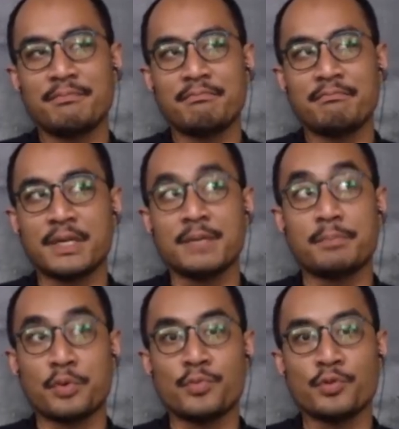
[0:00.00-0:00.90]
per
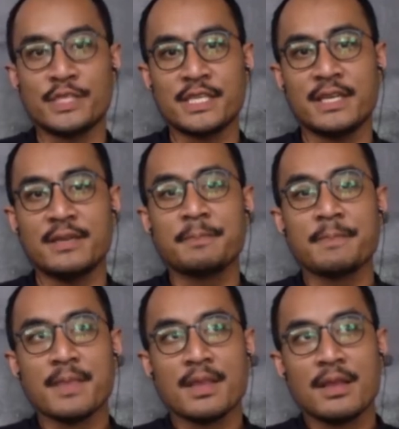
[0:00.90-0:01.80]
promotion
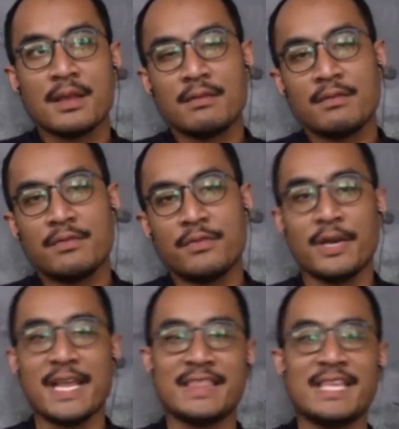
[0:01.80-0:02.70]
for
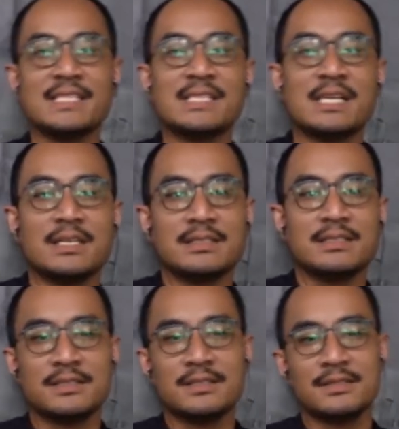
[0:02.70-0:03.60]
that things.
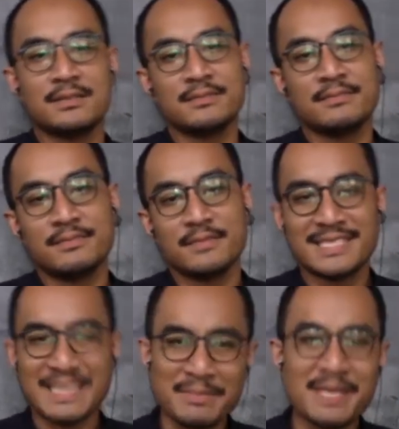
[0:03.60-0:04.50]

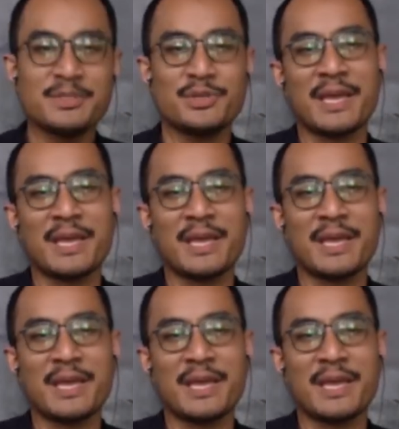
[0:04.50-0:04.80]
Sometimes you can